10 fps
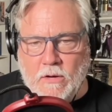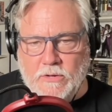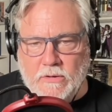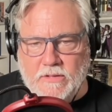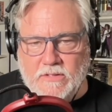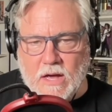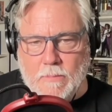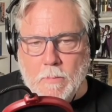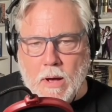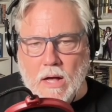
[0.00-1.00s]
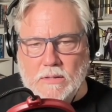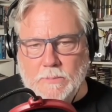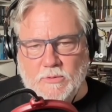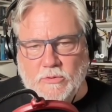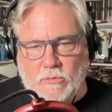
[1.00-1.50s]
during the time
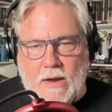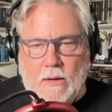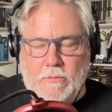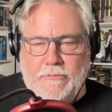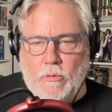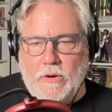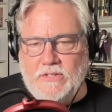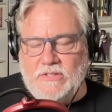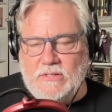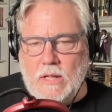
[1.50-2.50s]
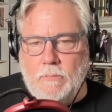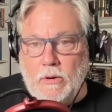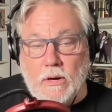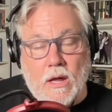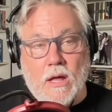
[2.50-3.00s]
Apocalypse was around before his
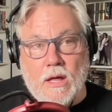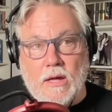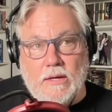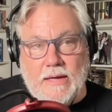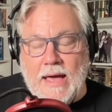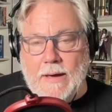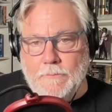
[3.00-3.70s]
slumber. Yeah.